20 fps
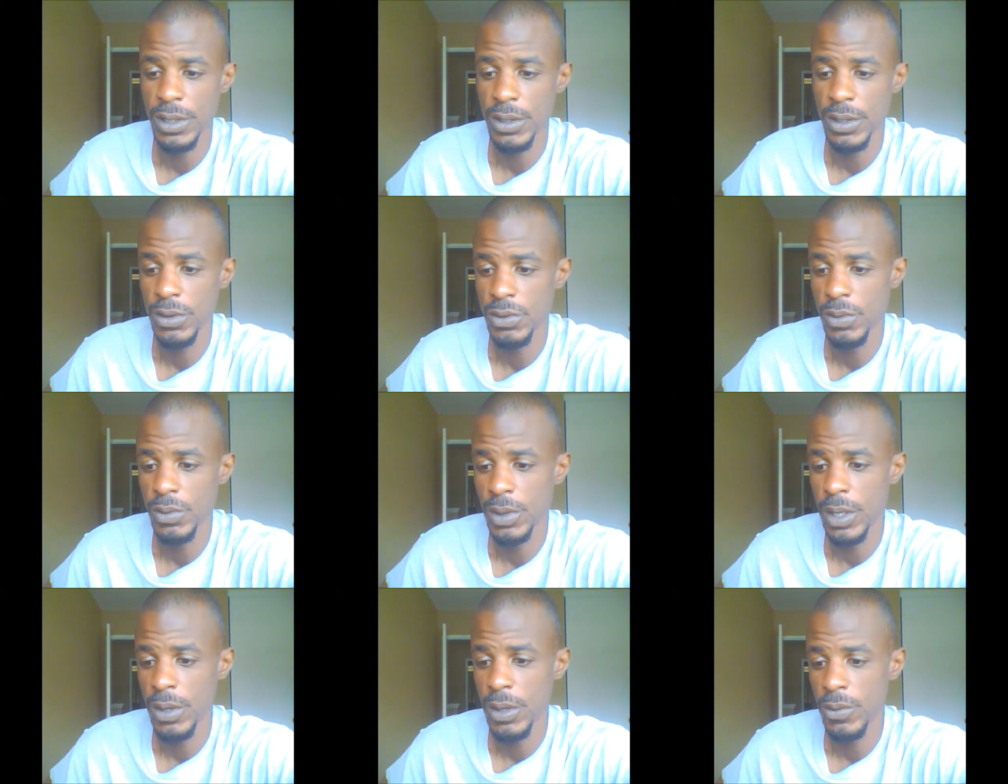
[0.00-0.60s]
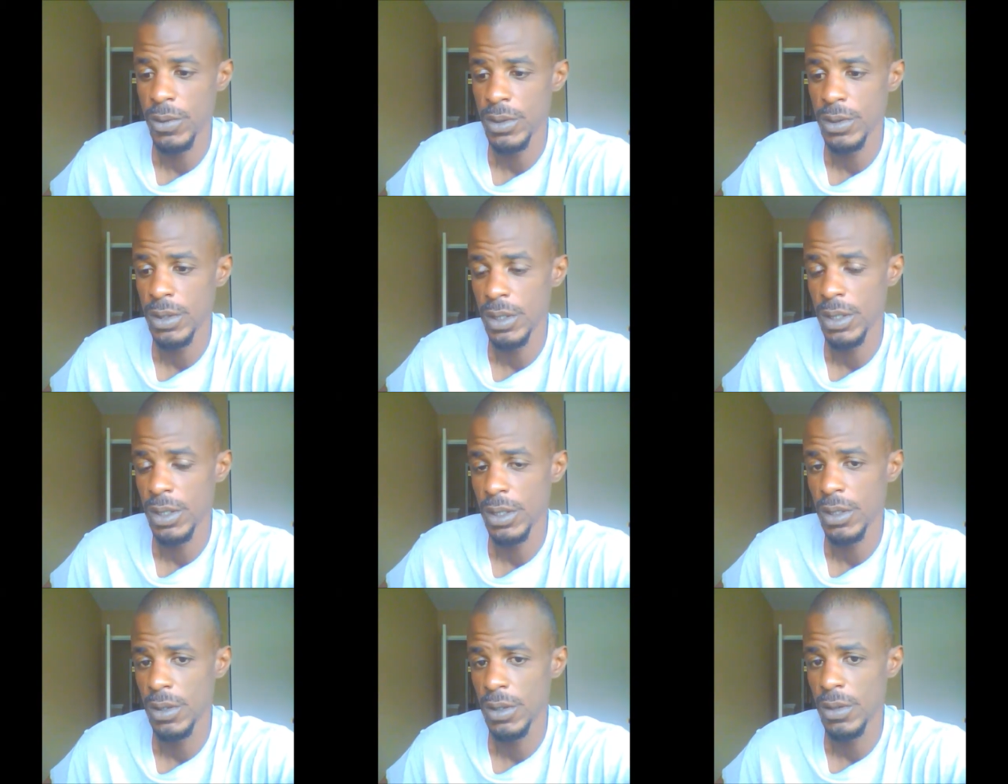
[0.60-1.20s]
hears what I wants to
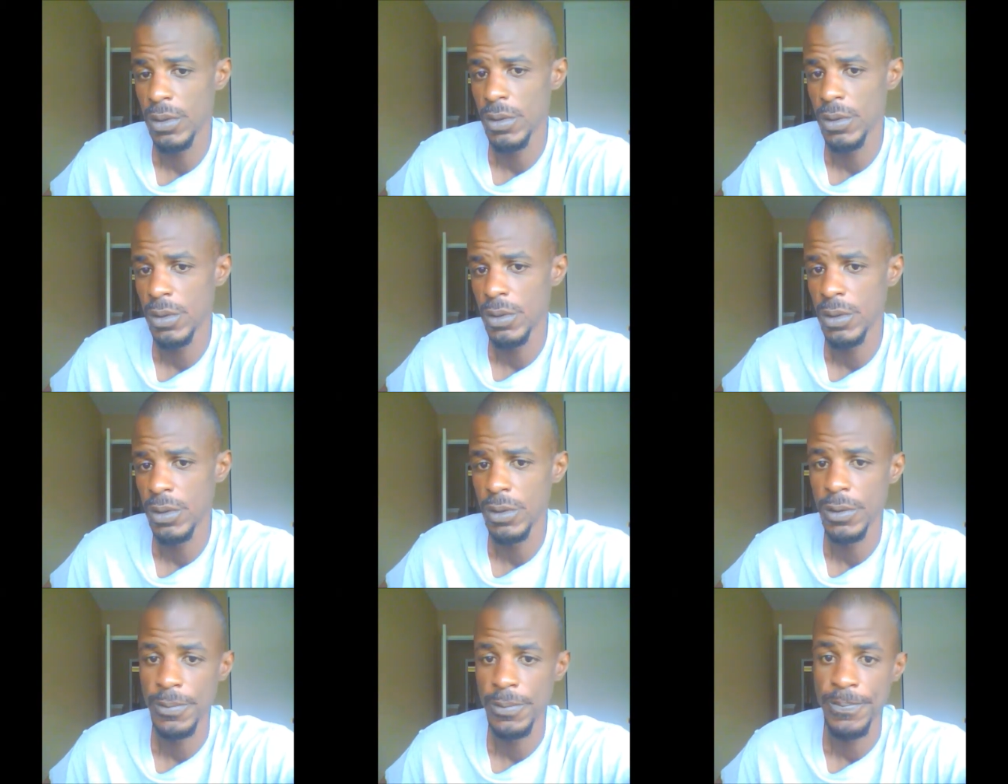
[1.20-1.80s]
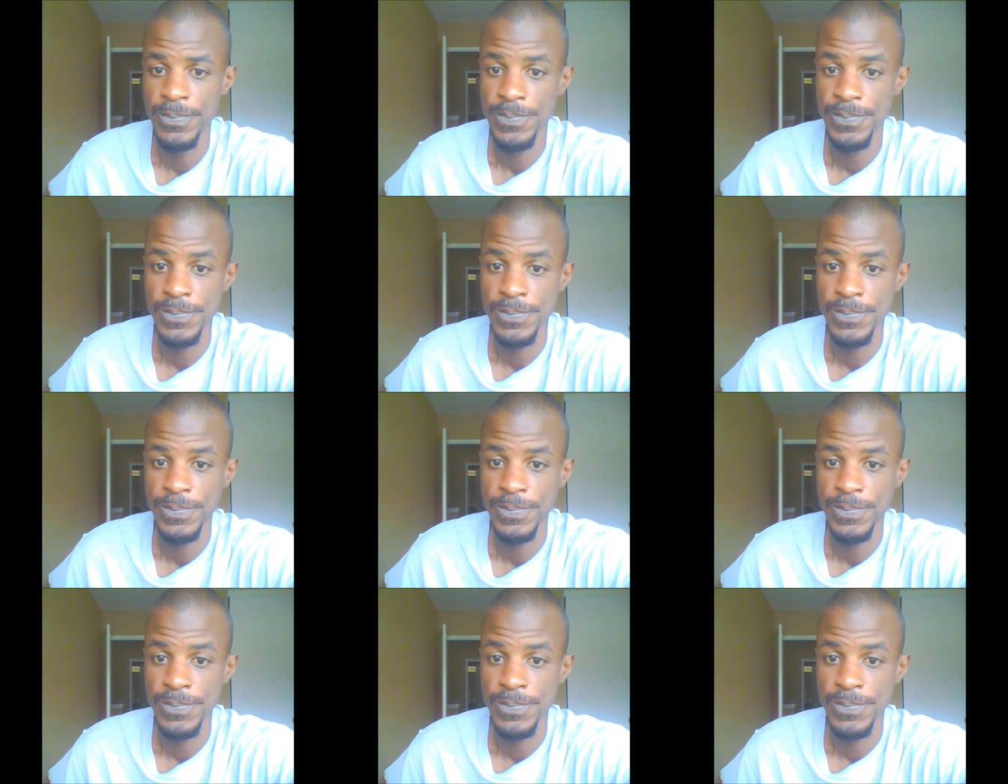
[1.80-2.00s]
hear or